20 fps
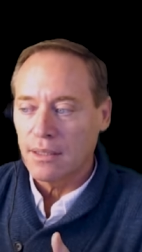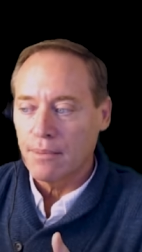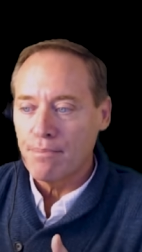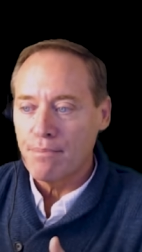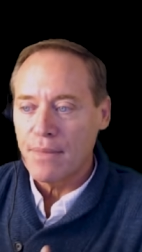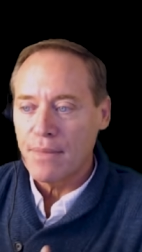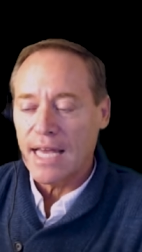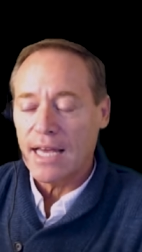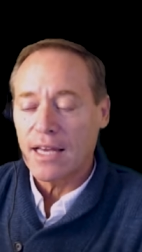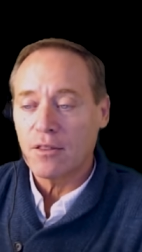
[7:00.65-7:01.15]
the
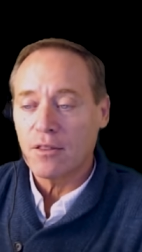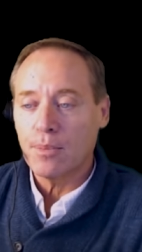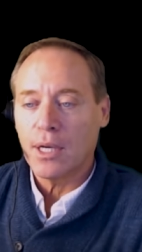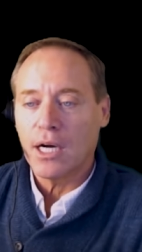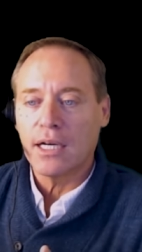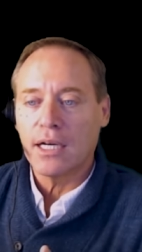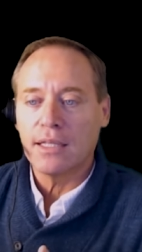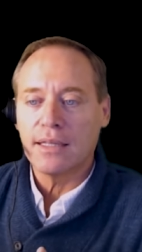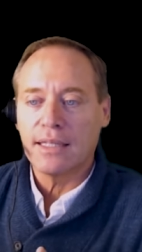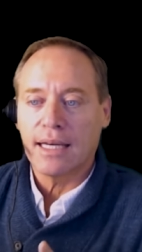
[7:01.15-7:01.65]
math
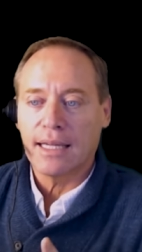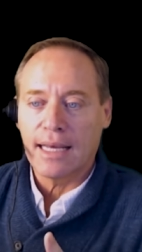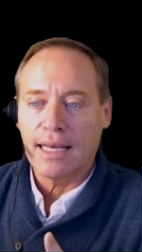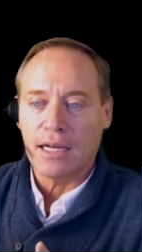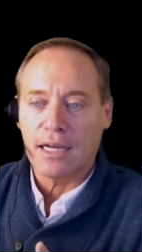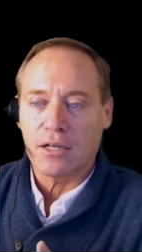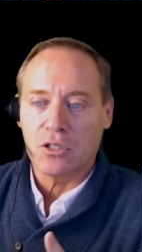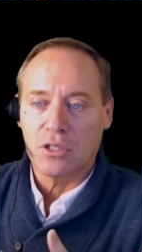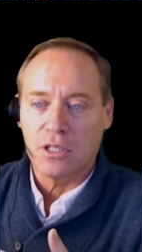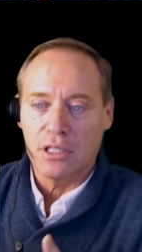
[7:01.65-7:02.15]
behind that
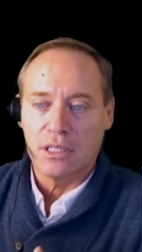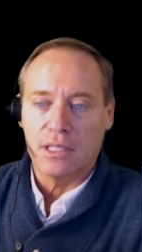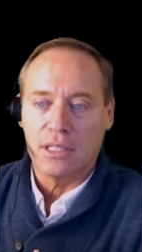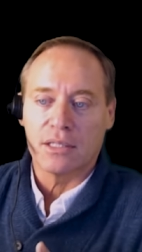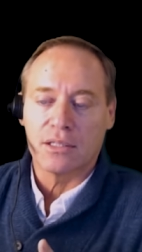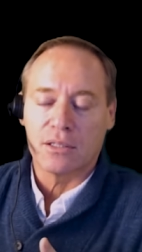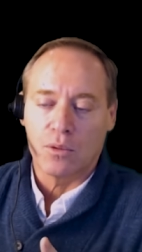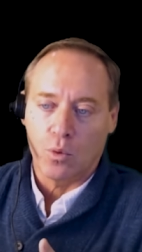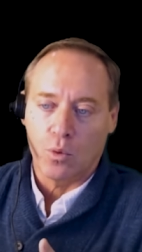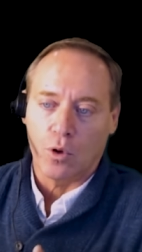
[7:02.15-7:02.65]
actually
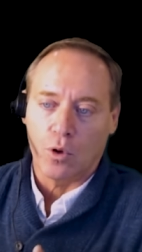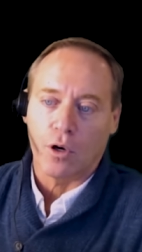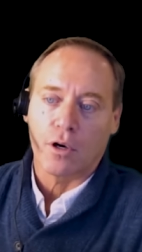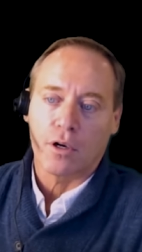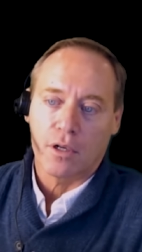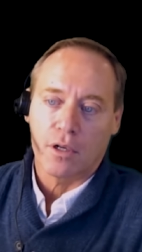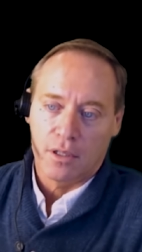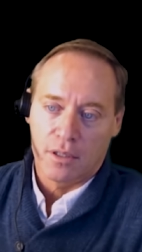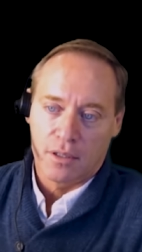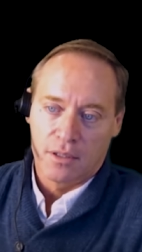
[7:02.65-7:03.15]
doesn't work
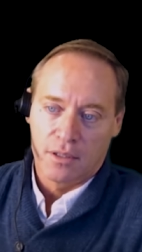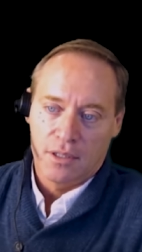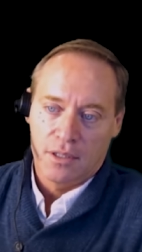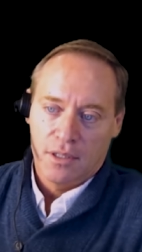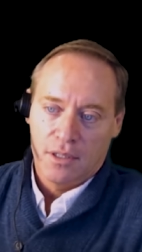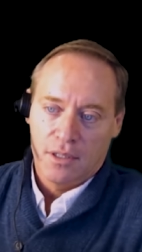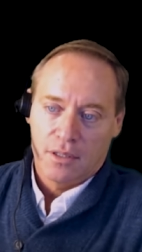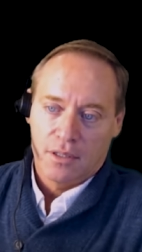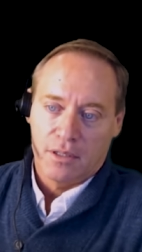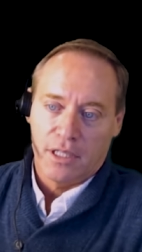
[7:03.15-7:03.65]

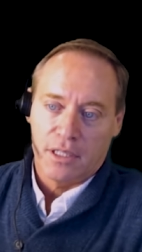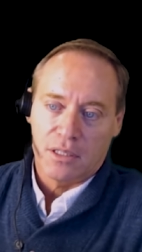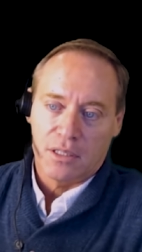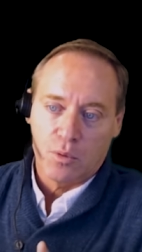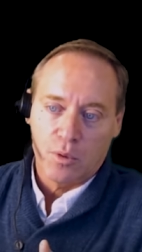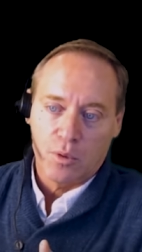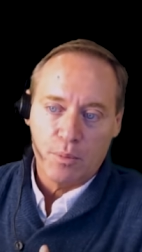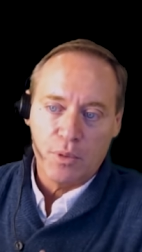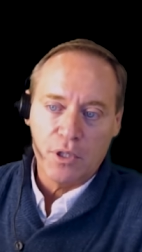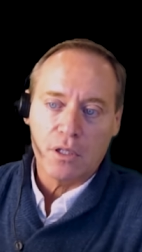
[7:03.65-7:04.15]
right
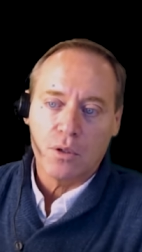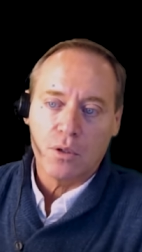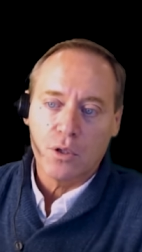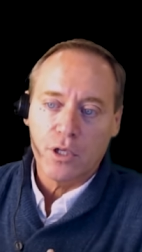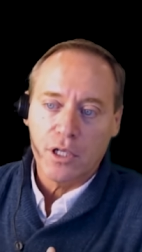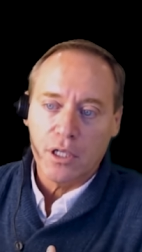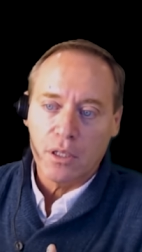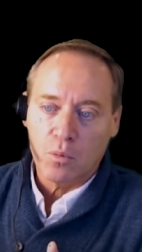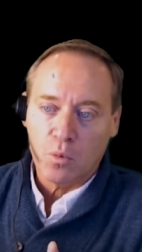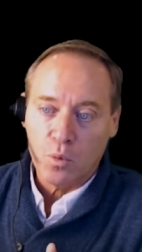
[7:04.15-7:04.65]
so what
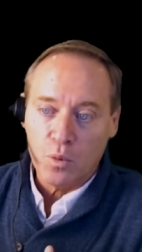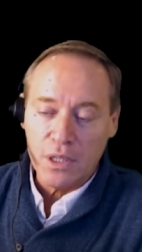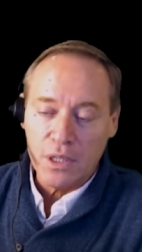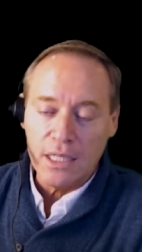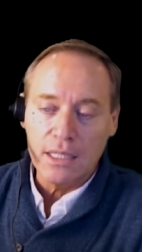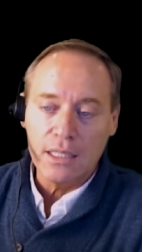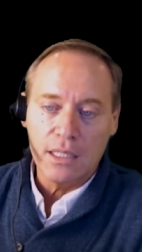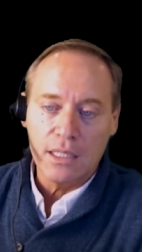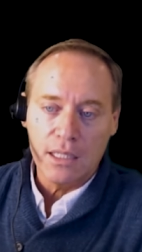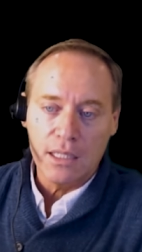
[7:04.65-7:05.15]
bitcoin
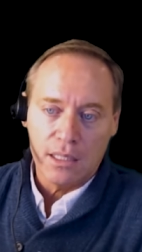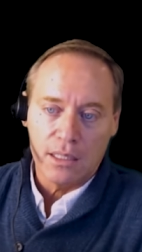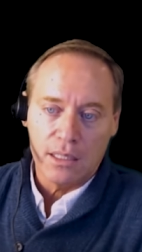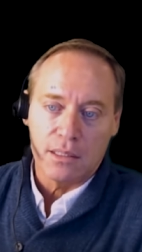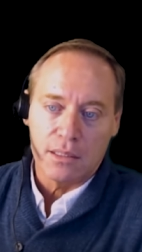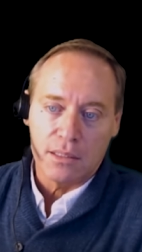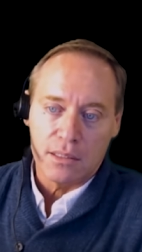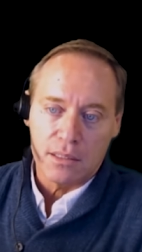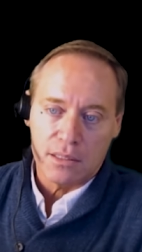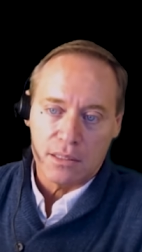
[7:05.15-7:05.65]
really
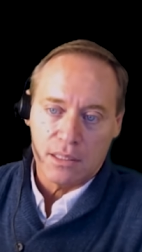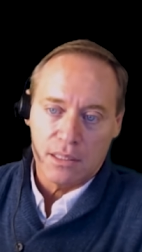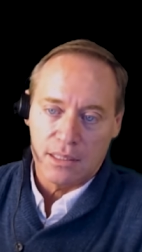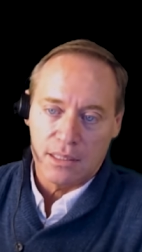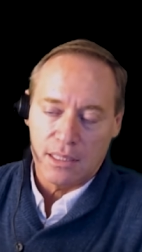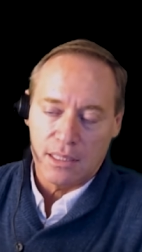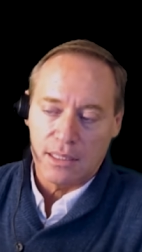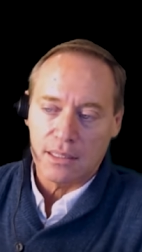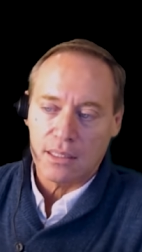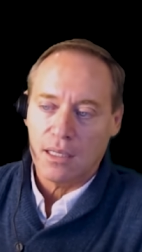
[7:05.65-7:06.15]
is
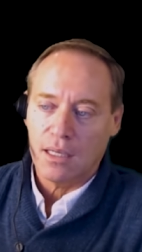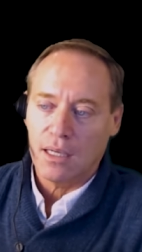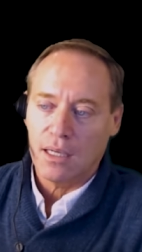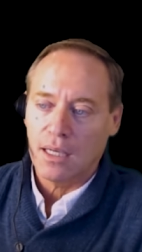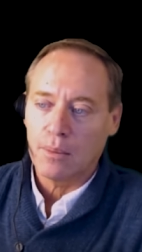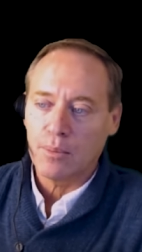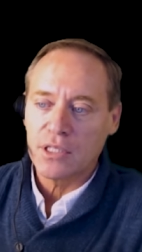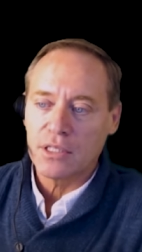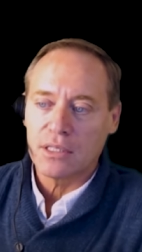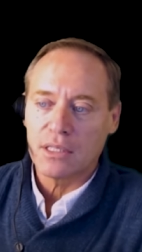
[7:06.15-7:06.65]
is it is
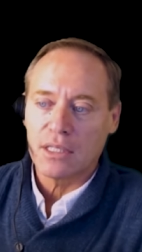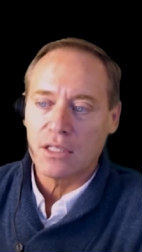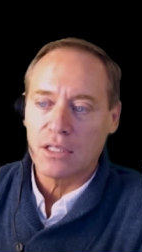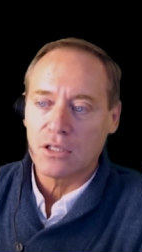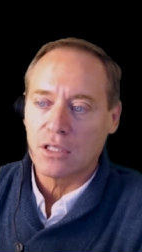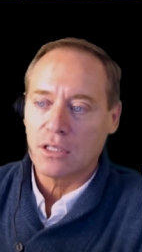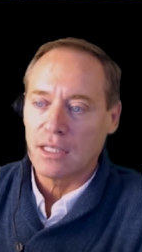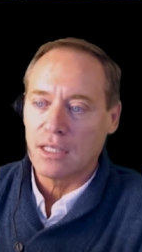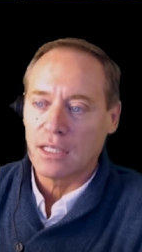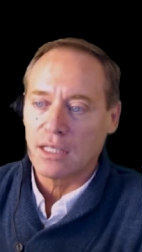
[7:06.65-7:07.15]

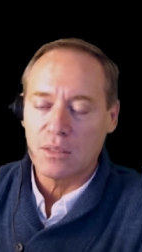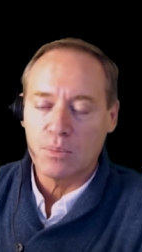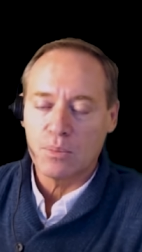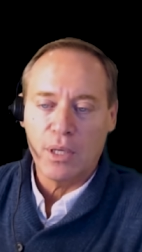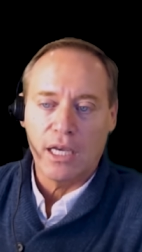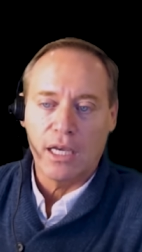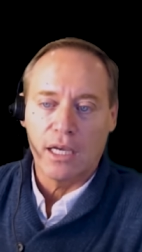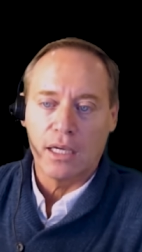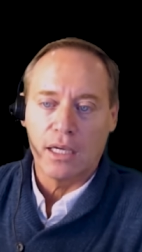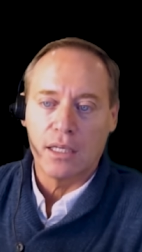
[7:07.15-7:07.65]
compensation that is
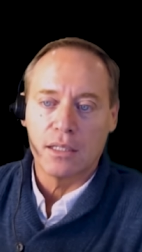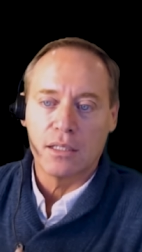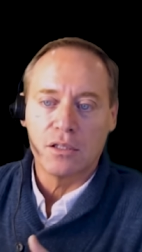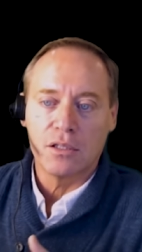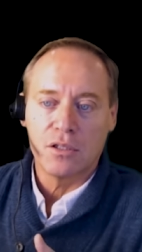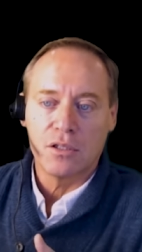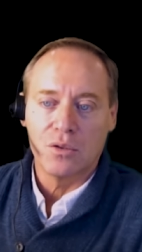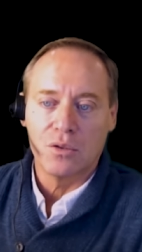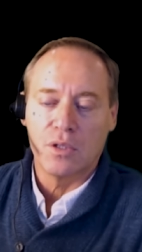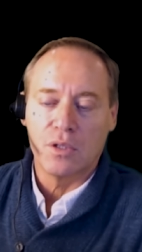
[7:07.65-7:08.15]
paid
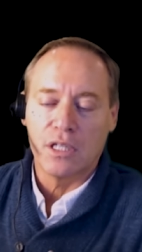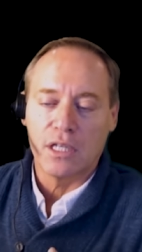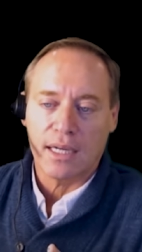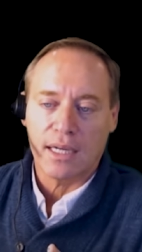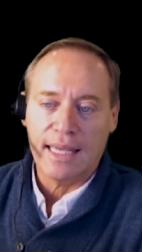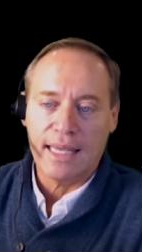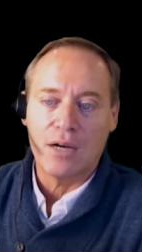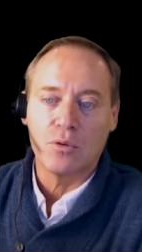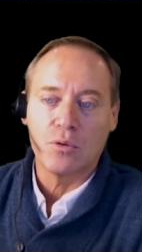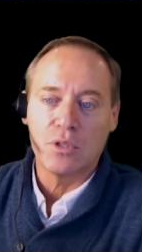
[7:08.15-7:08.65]
to the
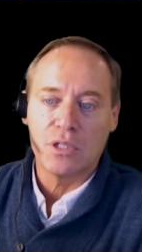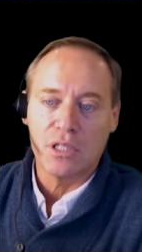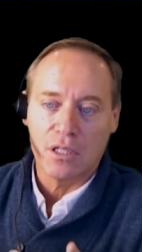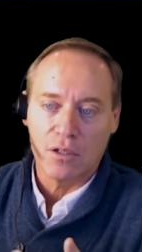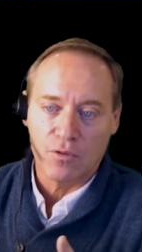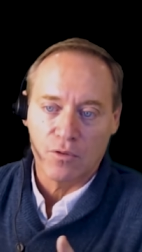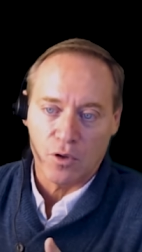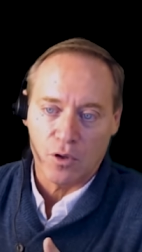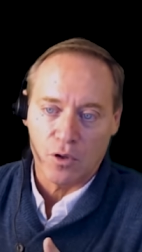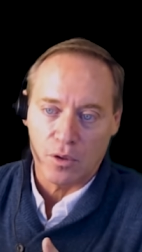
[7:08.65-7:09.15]

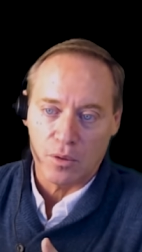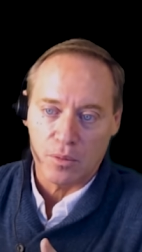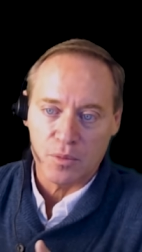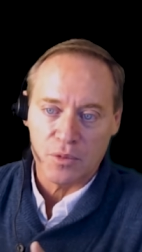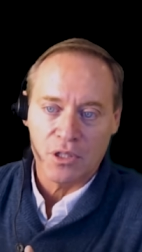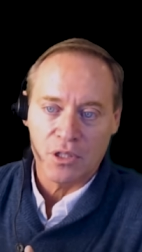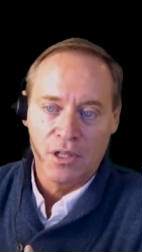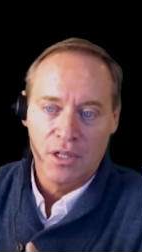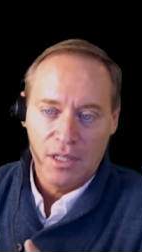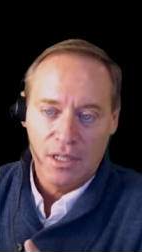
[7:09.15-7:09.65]
accounting
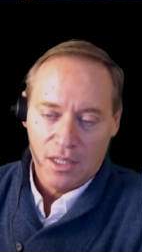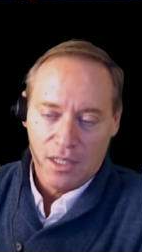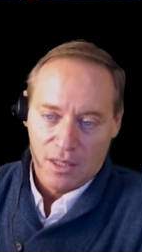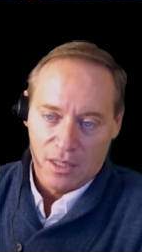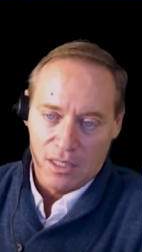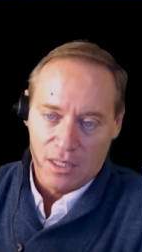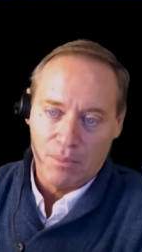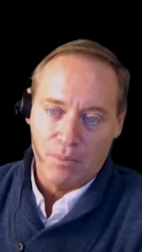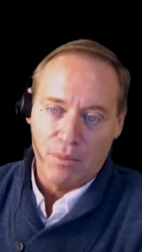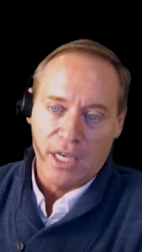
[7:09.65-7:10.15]
firms
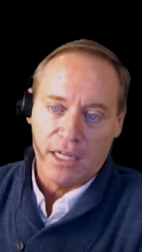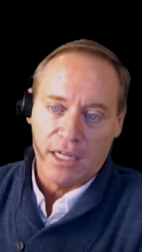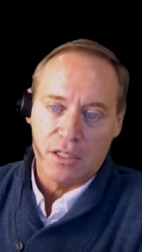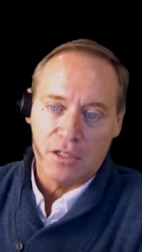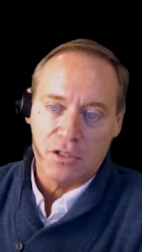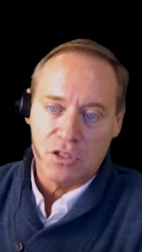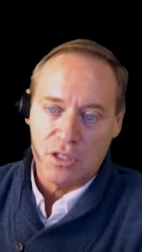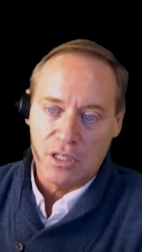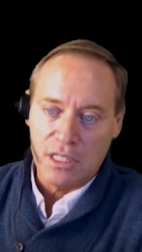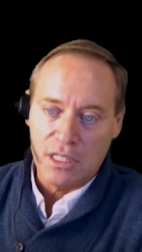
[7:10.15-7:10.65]
that
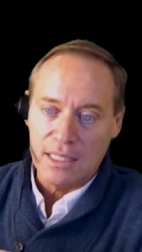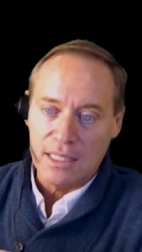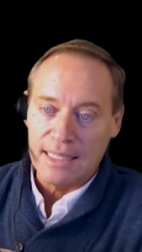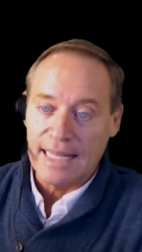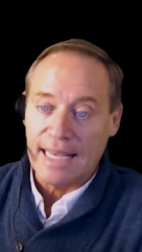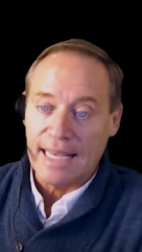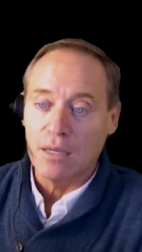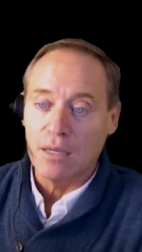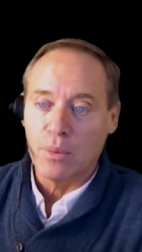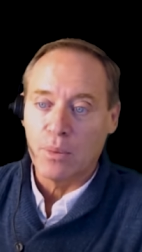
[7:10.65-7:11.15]
manage the
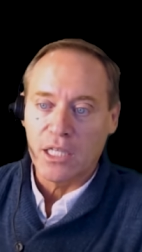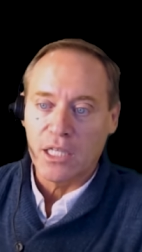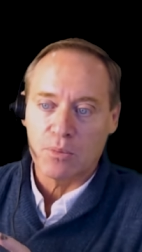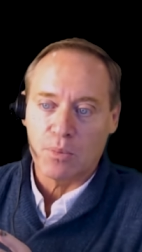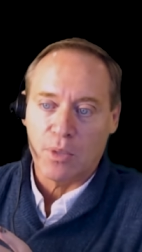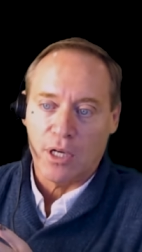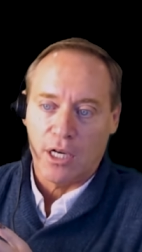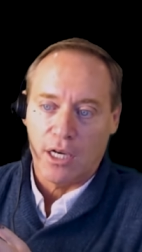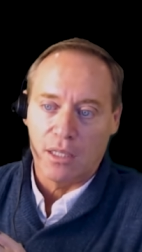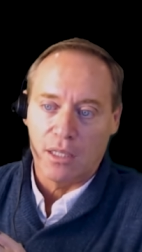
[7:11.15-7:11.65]

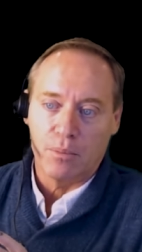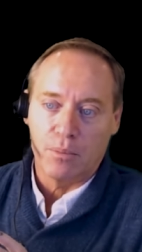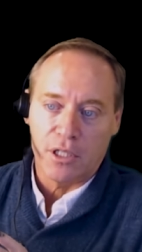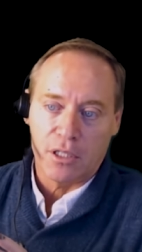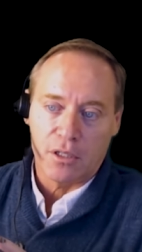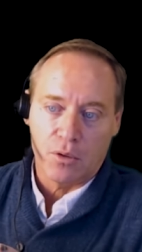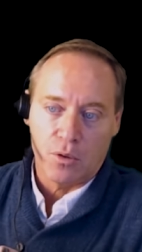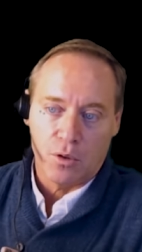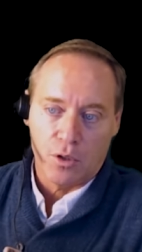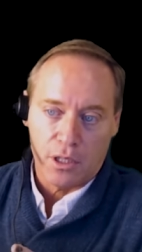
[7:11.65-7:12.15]
database behind
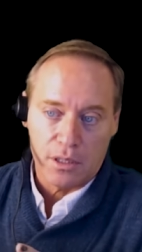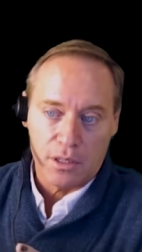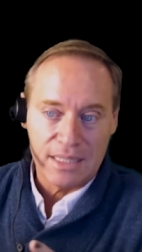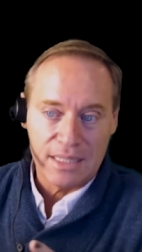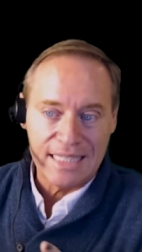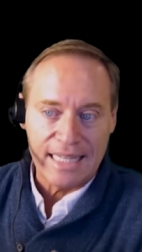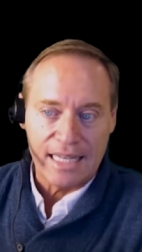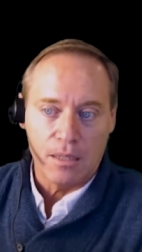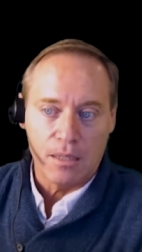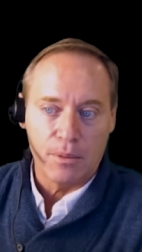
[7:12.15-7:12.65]
bitcoin
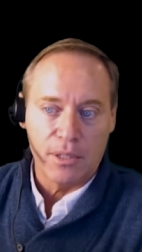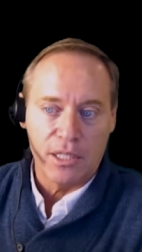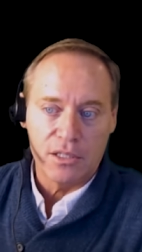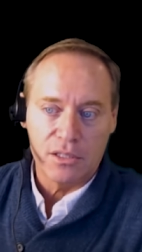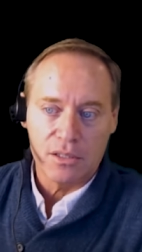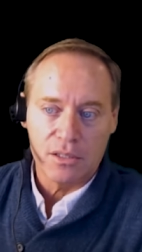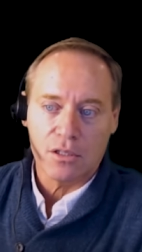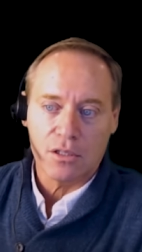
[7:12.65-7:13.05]
the database